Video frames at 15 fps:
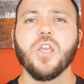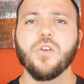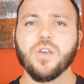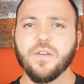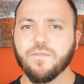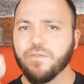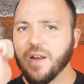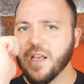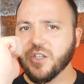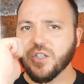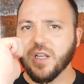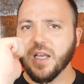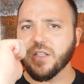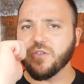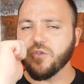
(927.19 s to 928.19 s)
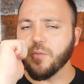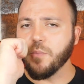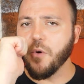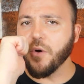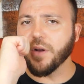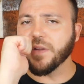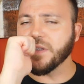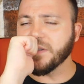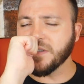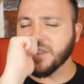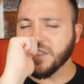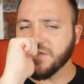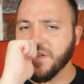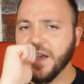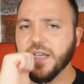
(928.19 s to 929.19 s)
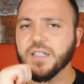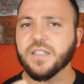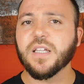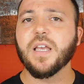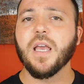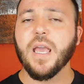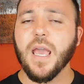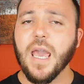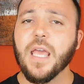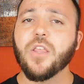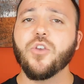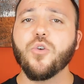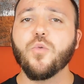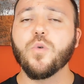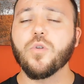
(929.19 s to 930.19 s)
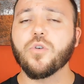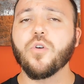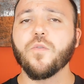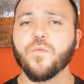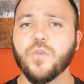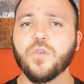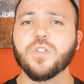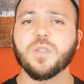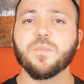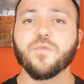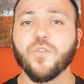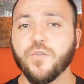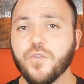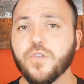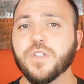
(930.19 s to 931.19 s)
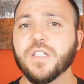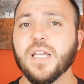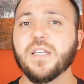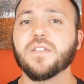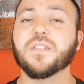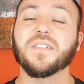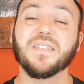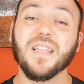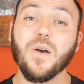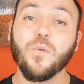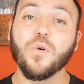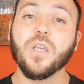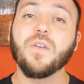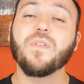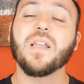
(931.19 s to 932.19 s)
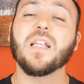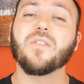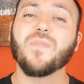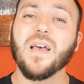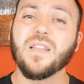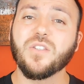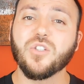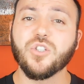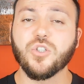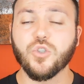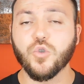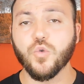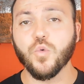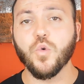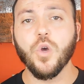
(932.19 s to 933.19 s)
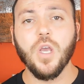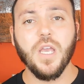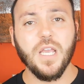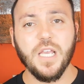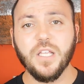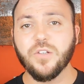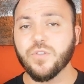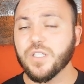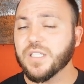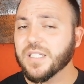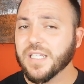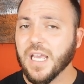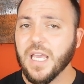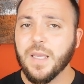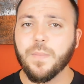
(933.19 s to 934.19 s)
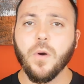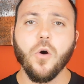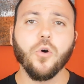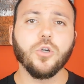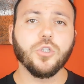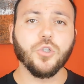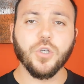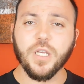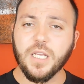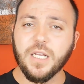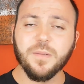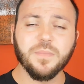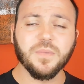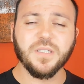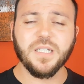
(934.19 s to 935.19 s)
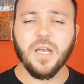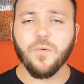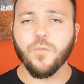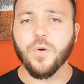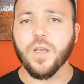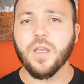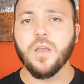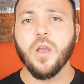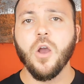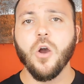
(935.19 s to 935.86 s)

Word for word: you can flashlight your opponent in his face and you will confuse him for a few seconds. That will give you an advantage to either escape or to hit him in some way.